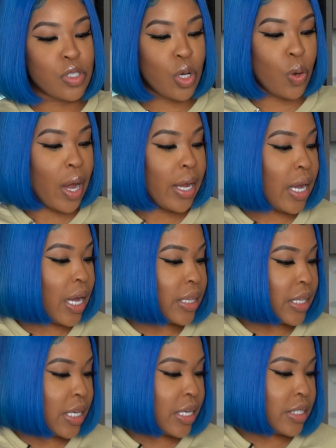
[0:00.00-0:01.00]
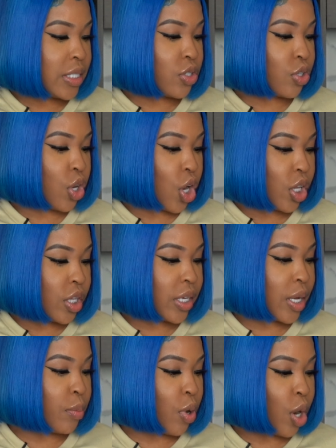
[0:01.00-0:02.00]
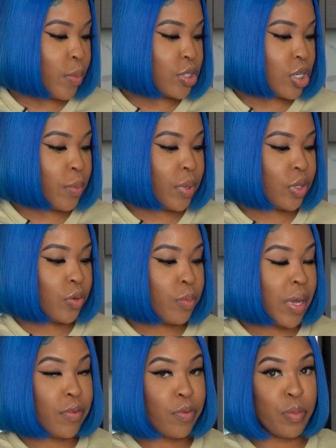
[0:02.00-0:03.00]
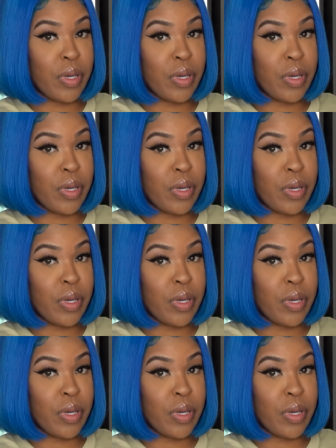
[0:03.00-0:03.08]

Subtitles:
So I got these are garlic and Parmesan, but they're made from